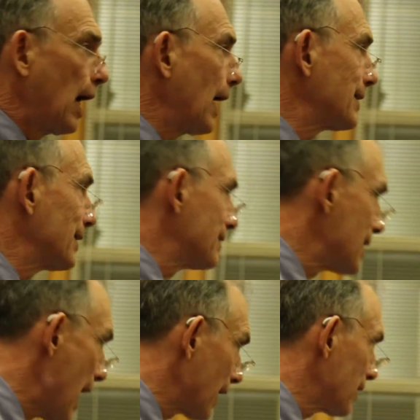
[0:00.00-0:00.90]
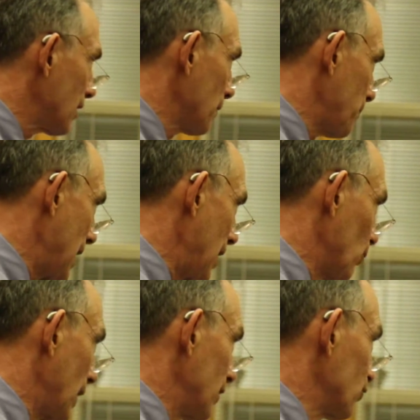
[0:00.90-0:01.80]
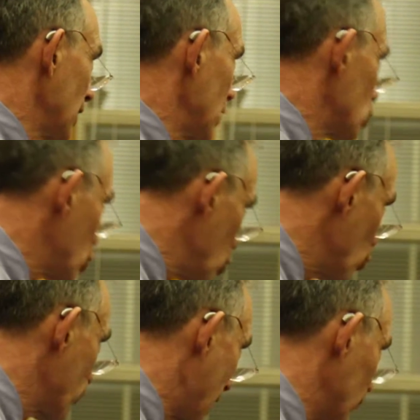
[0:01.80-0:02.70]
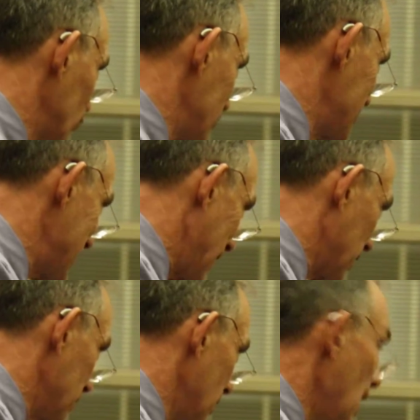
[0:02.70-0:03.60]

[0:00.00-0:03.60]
I did not get a pay raise in 2010.